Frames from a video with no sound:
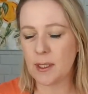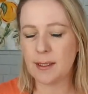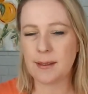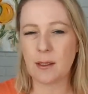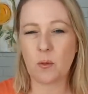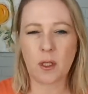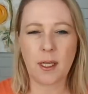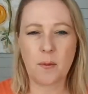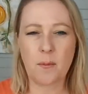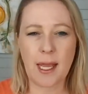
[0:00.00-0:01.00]
So we're
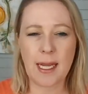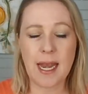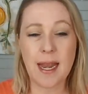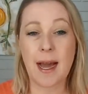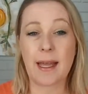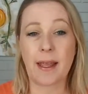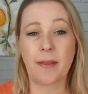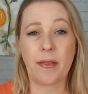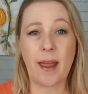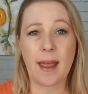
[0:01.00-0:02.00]
on May
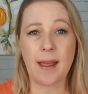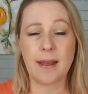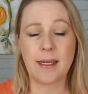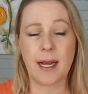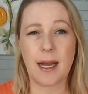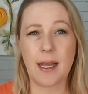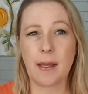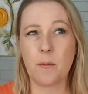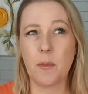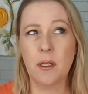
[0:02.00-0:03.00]
9th, and
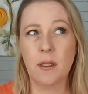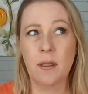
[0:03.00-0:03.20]
I'm